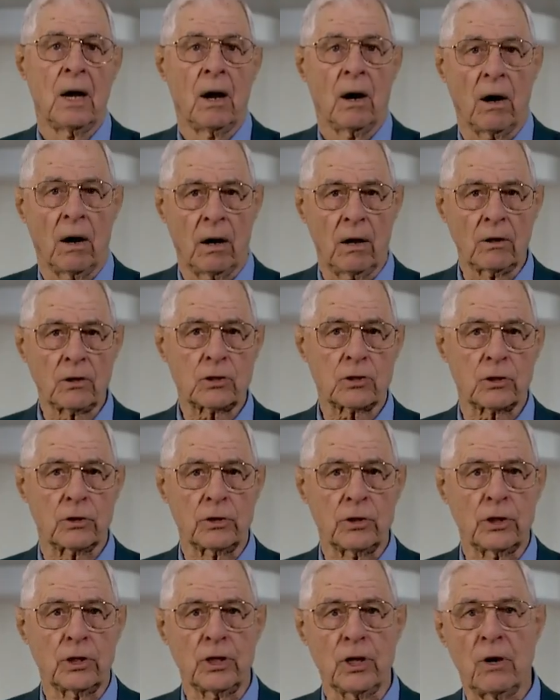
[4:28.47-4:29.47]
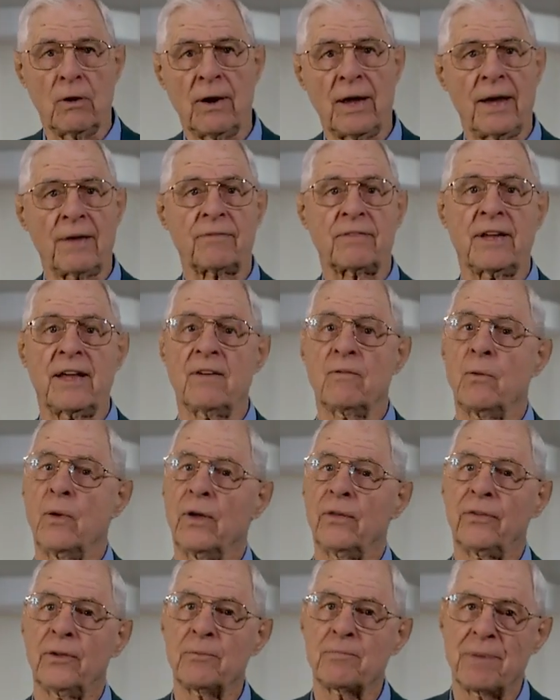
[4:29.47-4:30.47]
Also, you don't have to have
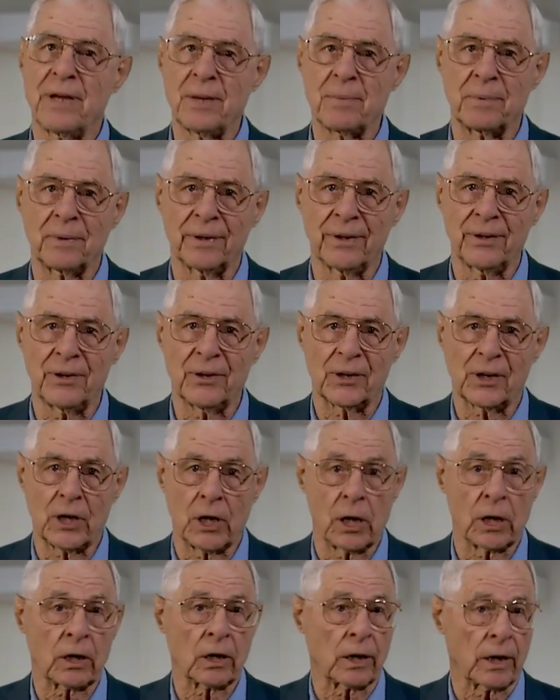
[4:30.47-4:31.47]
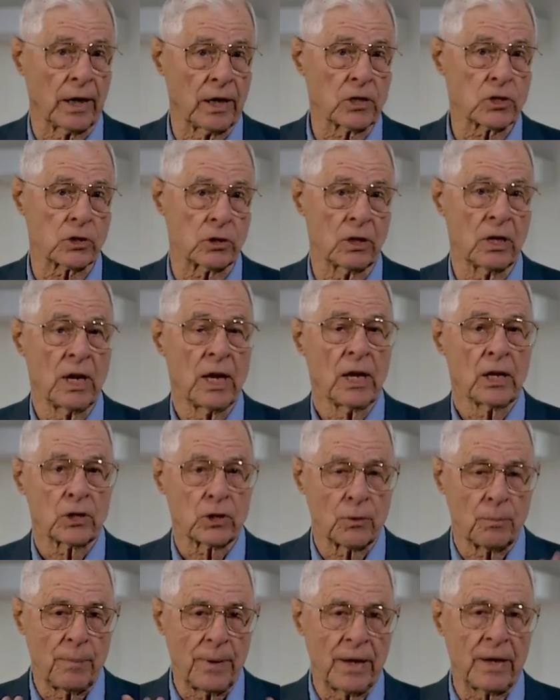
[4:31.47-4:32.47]
wealthy people in your congregation
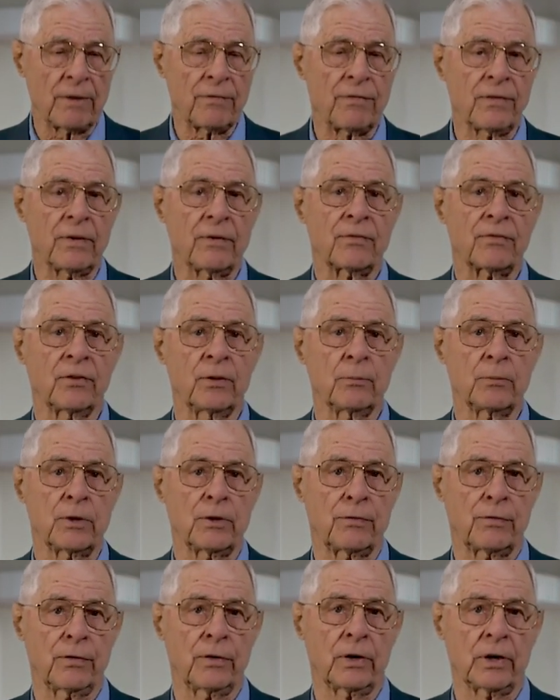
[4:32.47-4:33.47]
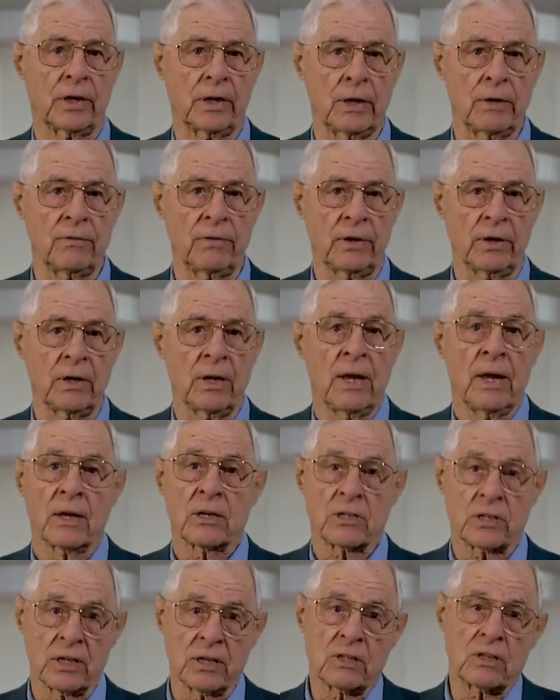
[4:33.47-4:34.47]
to benefit from deferred giving,
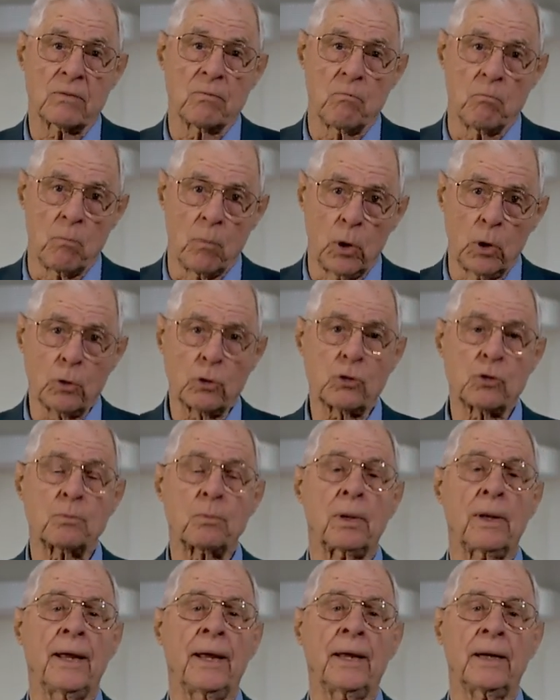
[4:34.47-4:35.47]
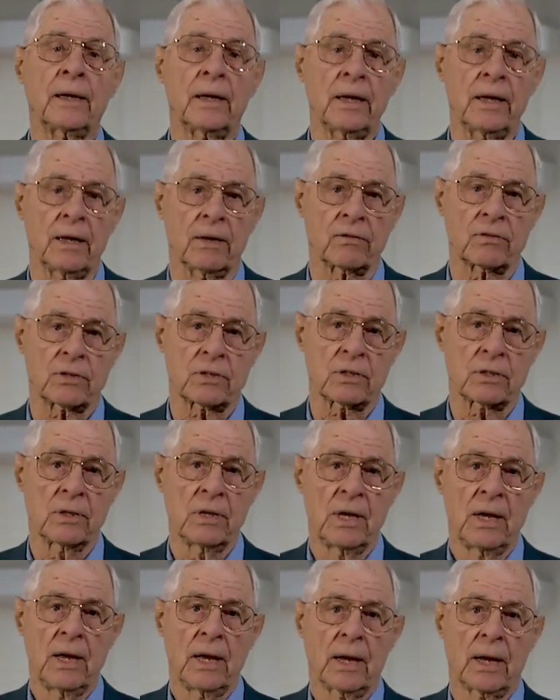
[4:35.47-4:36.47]
since most planned gifts
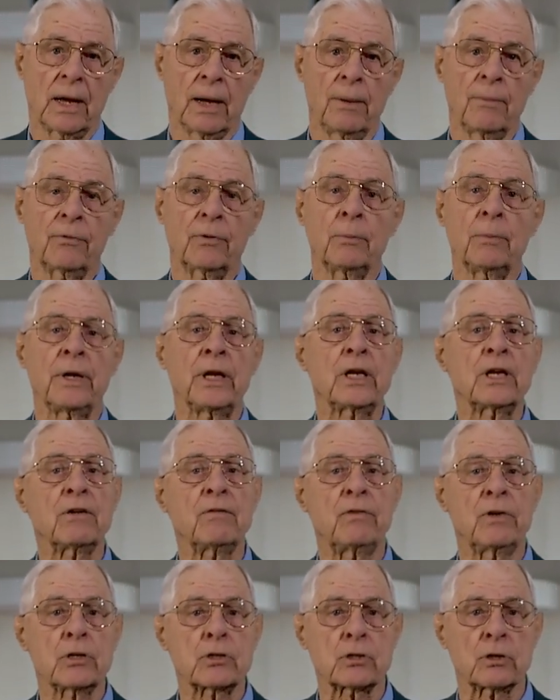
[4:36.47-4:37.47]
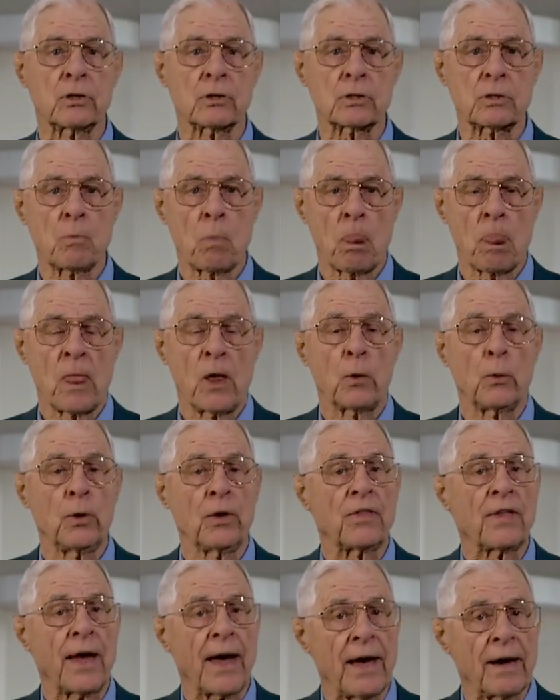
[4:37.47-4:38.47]
come from individuals
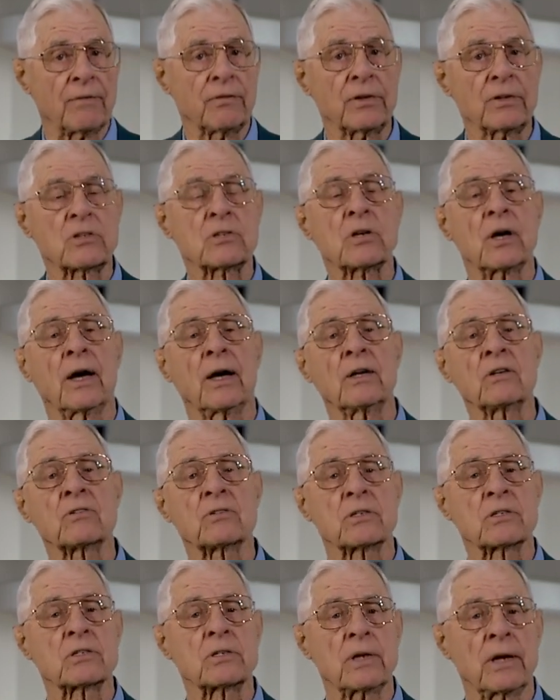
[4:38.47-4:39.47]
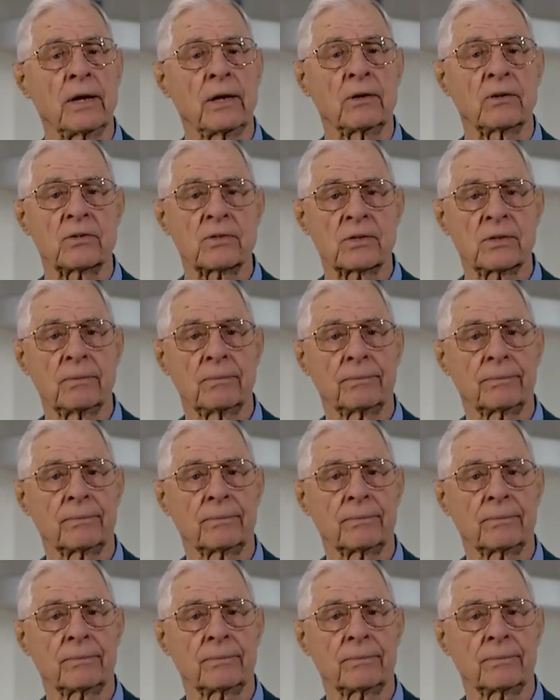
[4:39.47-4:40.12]
with average-sized estates.